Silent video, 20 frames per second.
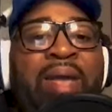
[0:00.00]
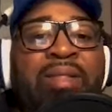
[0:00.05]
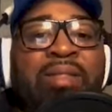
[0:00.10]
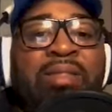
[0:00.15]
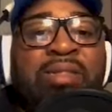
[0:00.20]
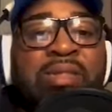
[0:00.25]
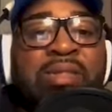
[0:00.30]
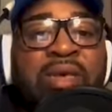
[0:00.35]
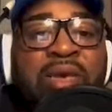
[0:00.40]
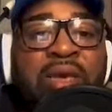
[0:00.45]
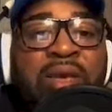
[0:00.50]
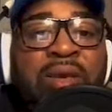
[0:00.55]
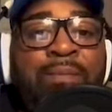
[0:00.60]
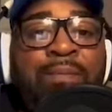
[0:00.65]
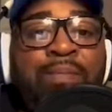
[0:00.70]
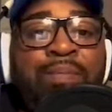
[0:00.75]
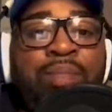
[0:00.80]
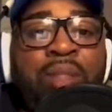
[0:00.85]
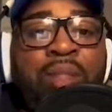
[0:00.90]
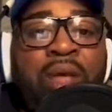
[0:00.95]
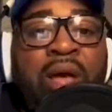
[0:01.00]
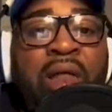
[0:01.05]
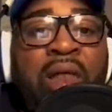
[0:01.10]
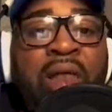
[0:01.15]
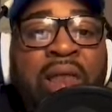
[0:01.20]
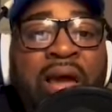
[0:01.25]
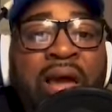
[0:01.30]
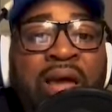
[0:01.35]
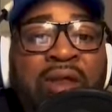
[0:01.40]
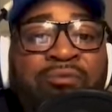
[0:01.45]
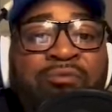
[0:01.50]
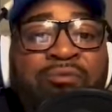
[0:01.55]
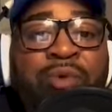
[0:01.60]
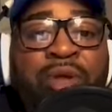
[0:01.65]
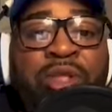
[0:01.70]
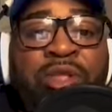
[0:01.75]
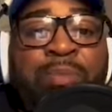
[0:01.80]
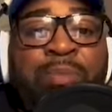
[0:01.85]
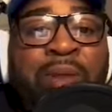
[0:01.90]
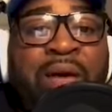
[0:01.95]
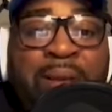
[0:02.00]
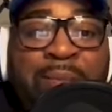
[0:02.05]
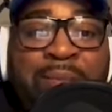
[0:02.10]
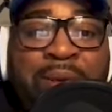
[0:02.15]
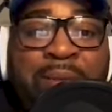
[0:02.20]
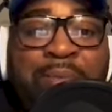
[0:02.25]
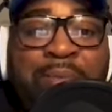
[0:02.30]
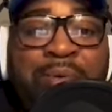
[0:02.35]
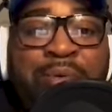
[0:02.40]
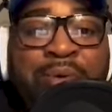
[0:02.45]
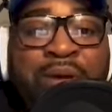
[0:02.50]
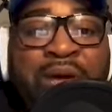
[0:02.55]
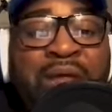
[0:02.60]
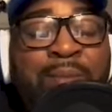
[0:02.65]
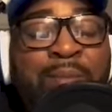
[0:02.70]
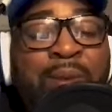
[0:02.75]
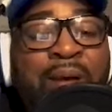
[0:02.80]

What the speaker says: see a line of rich Black people in my